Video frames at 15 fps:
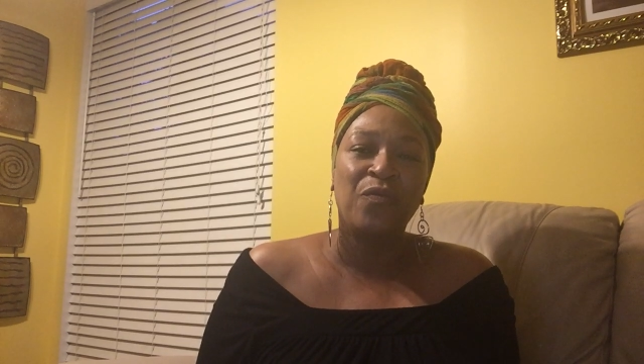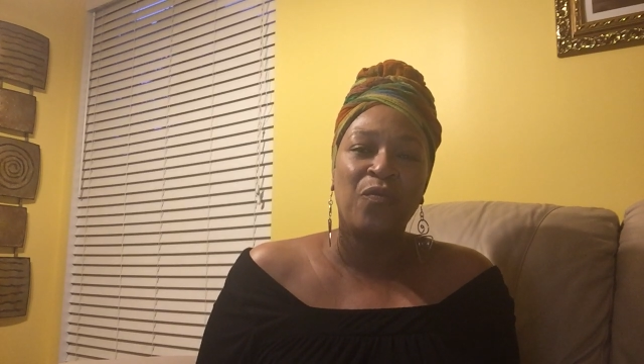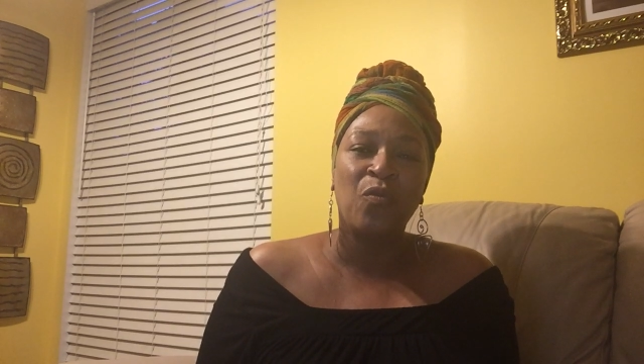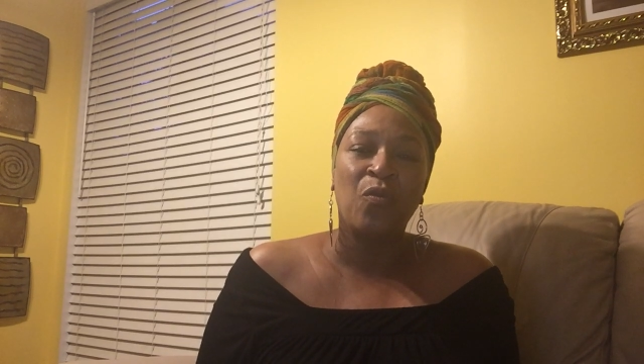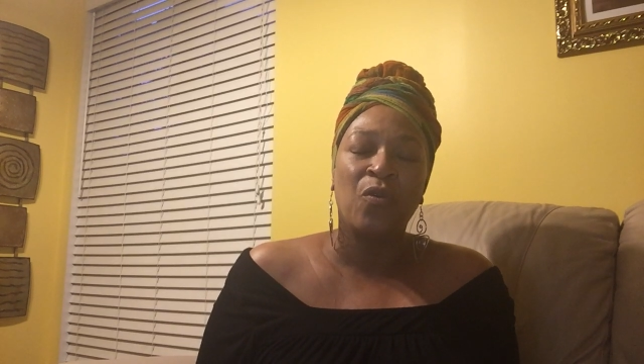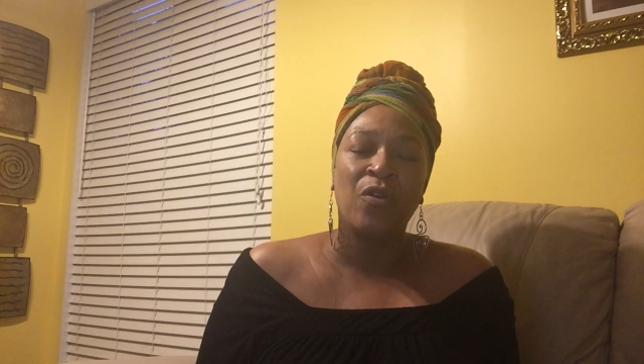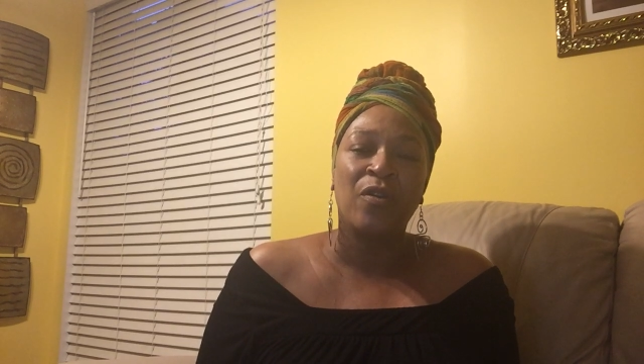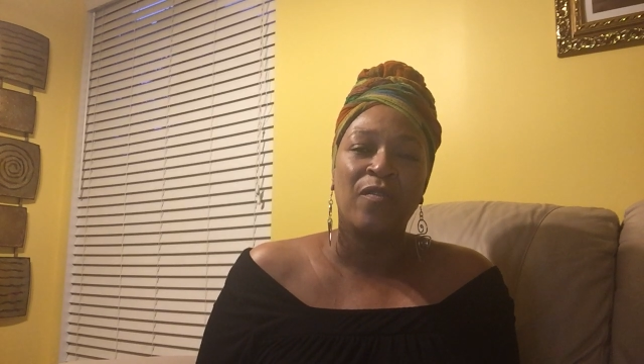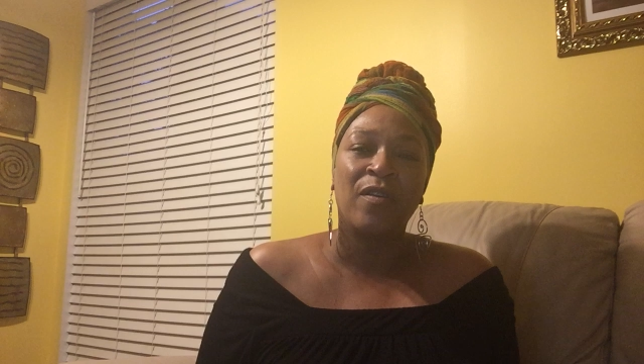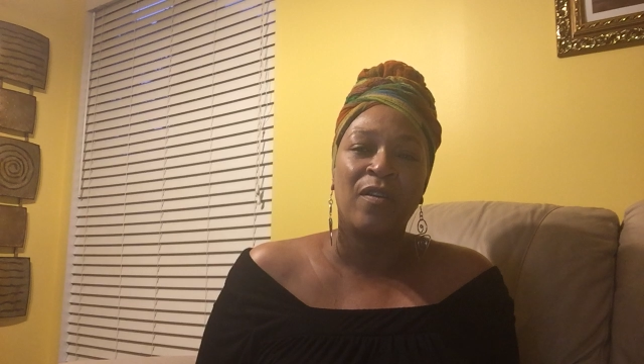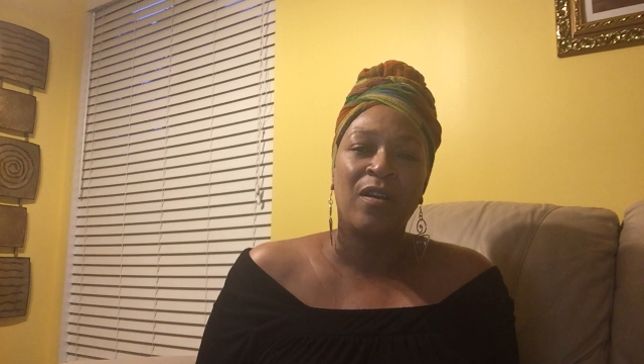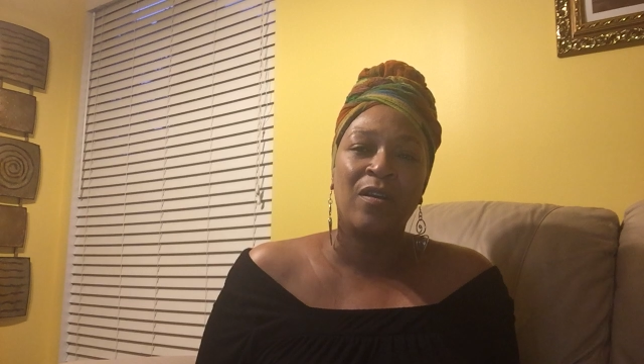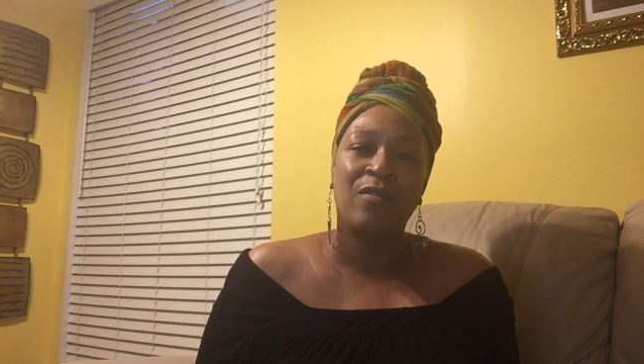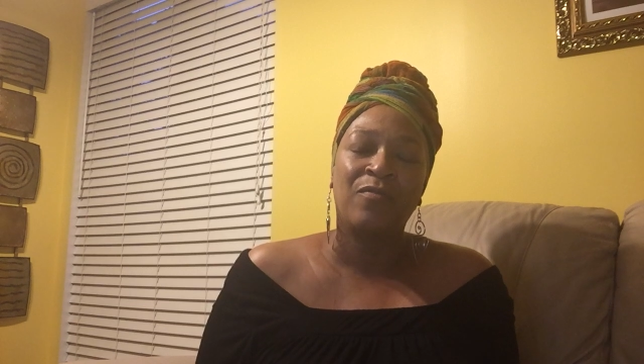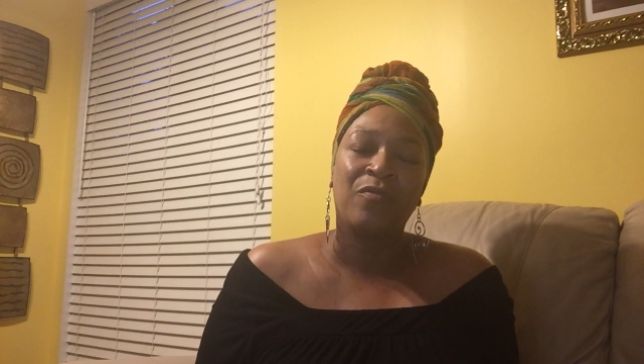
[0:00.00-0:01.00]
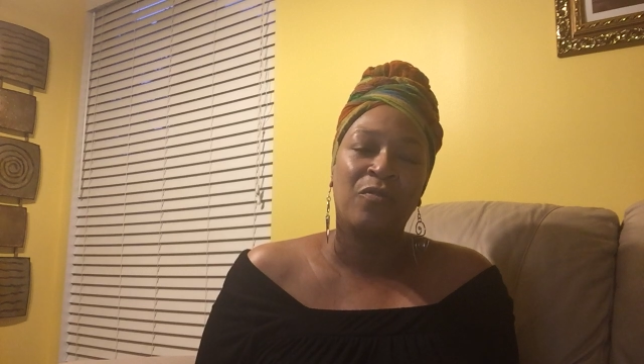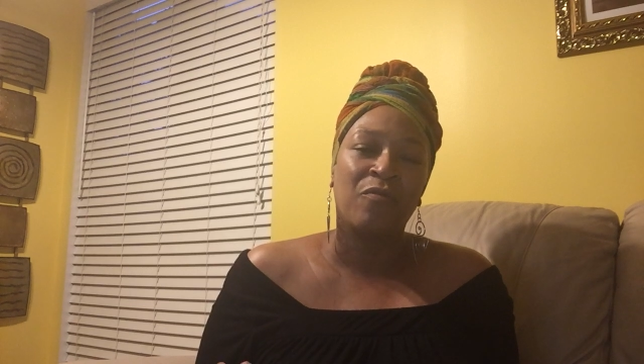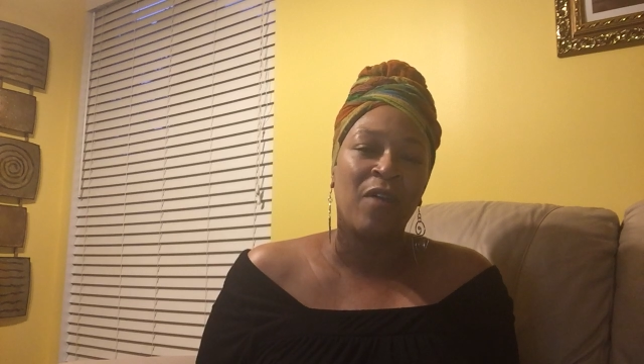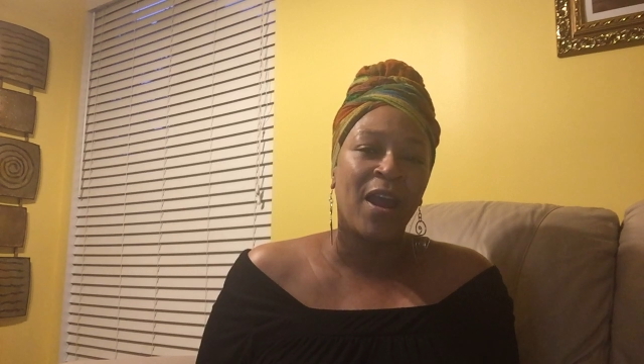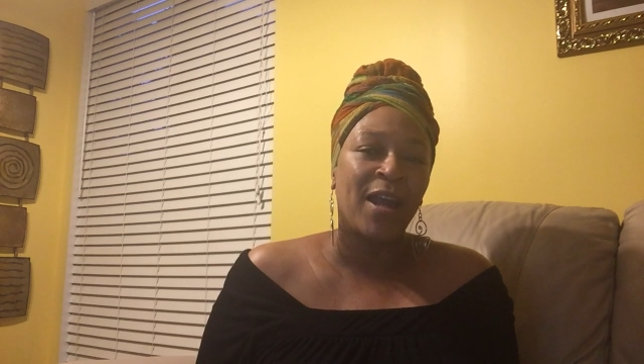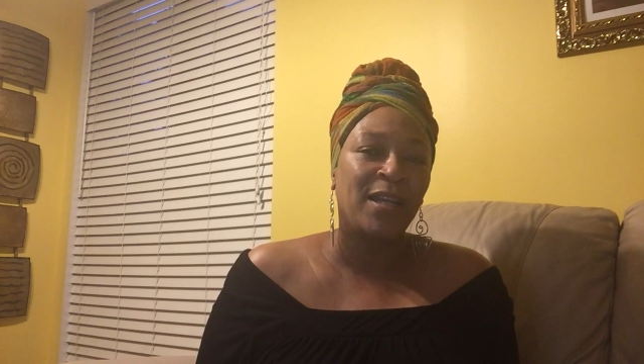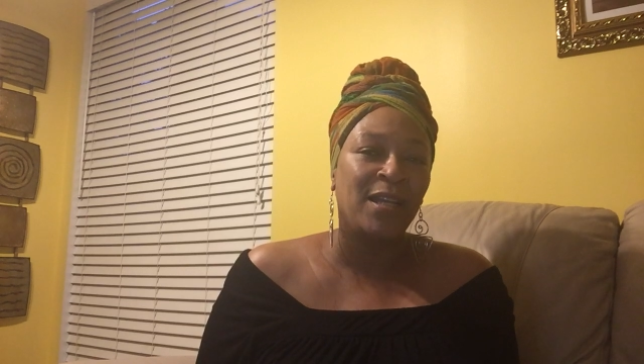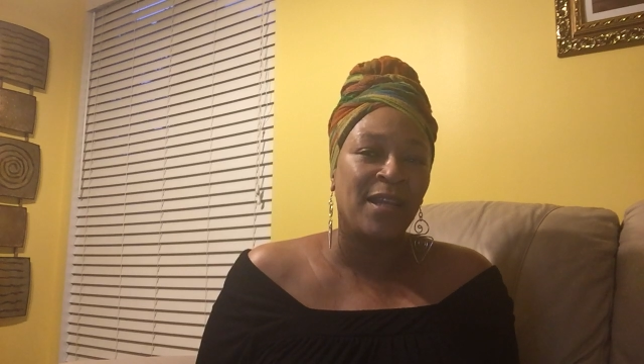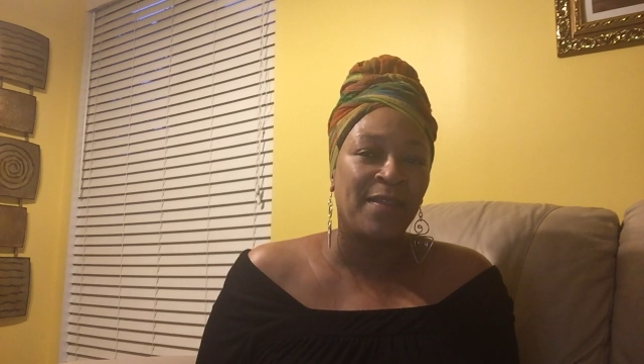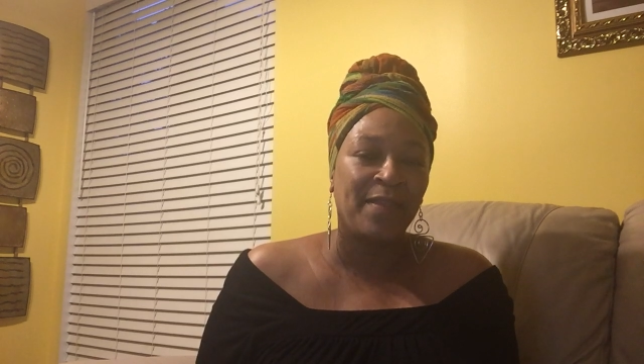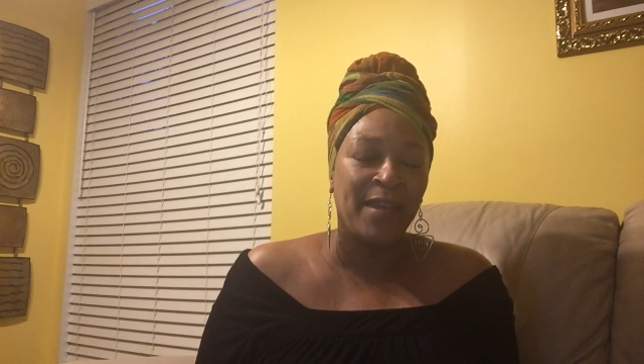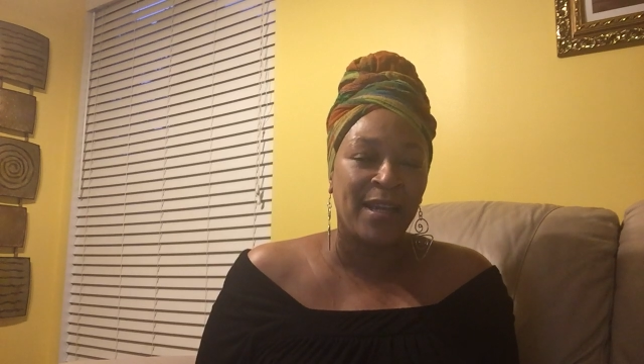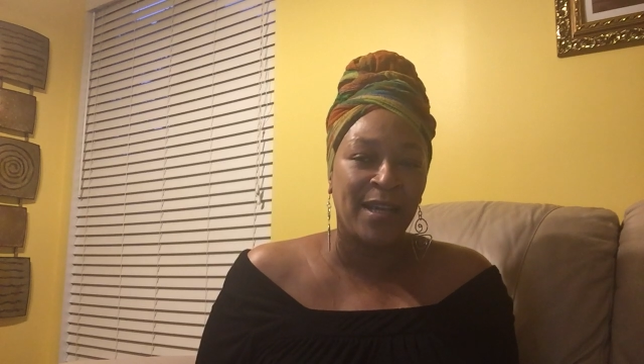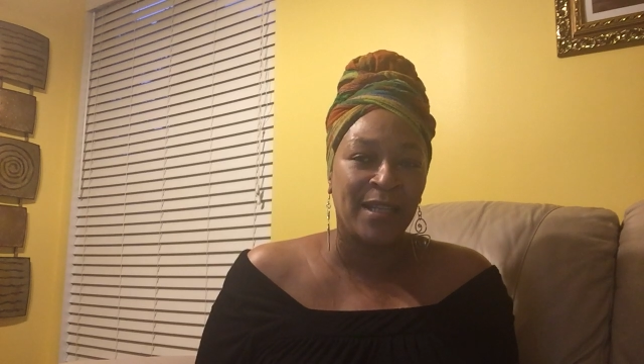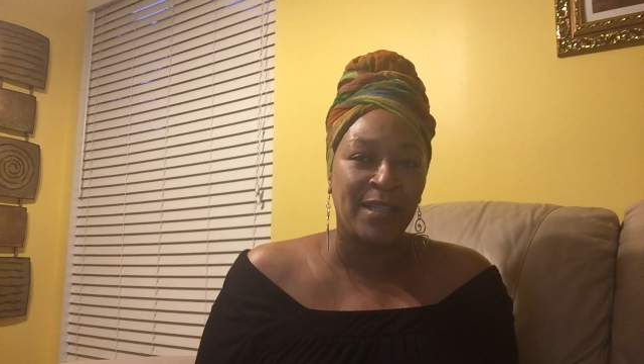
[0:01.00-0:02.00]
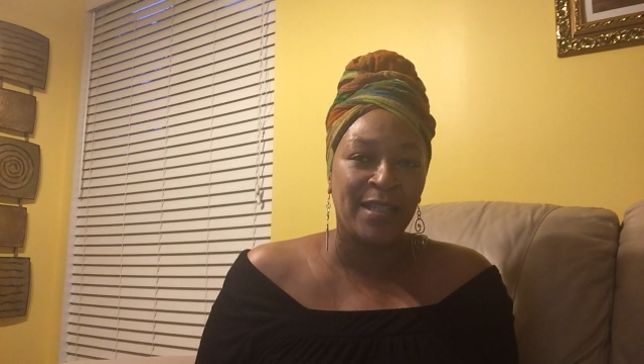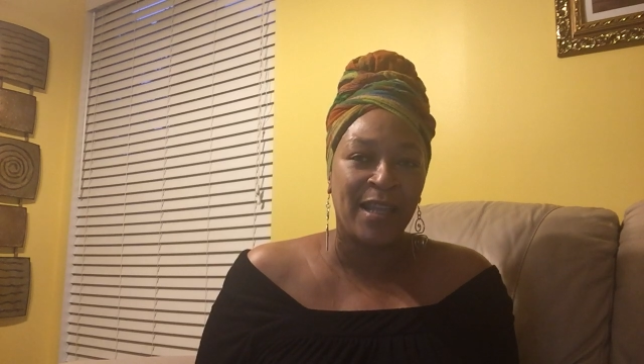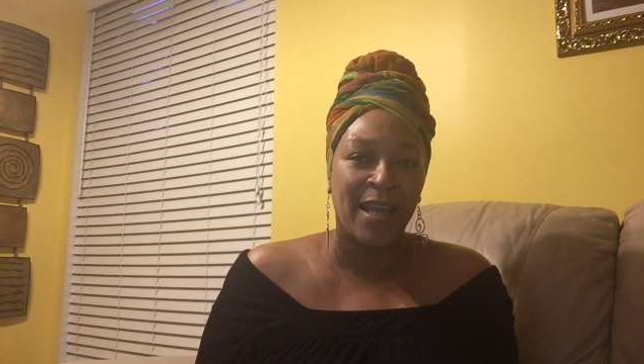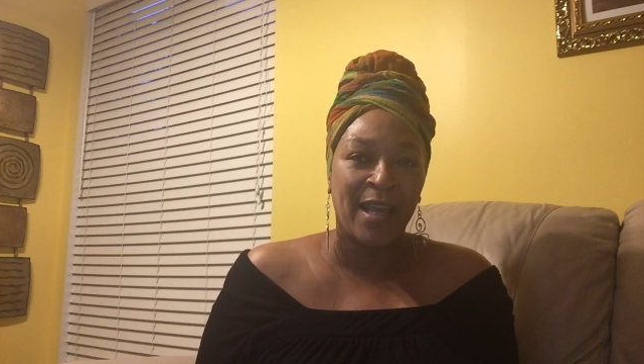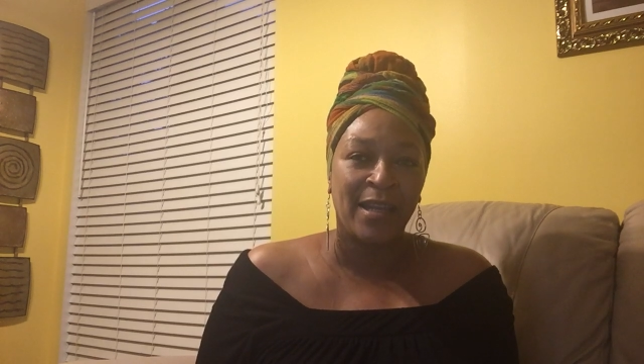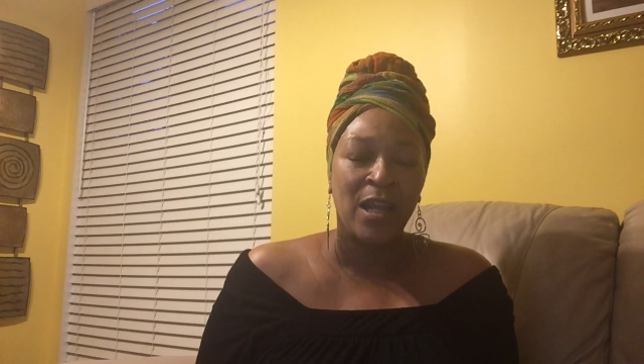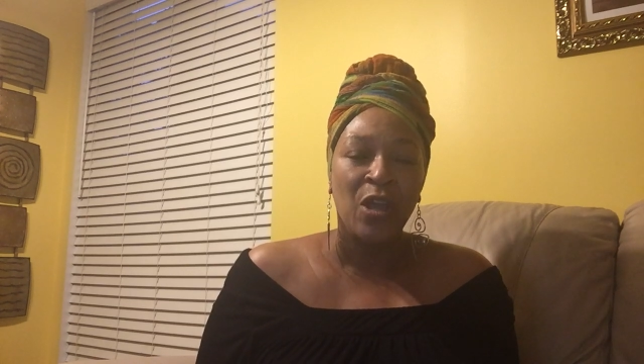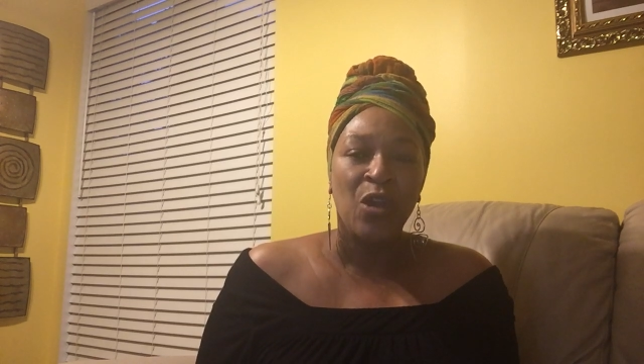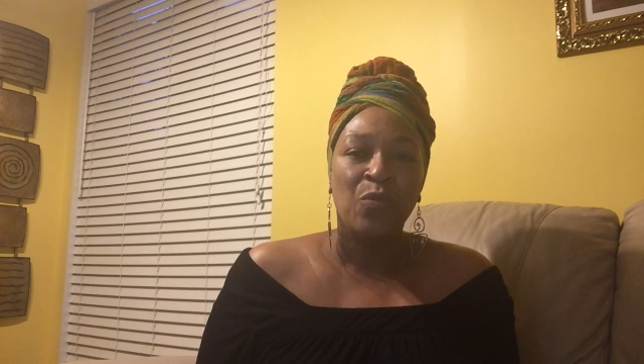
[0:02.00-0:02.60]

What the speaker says: for a variety of things that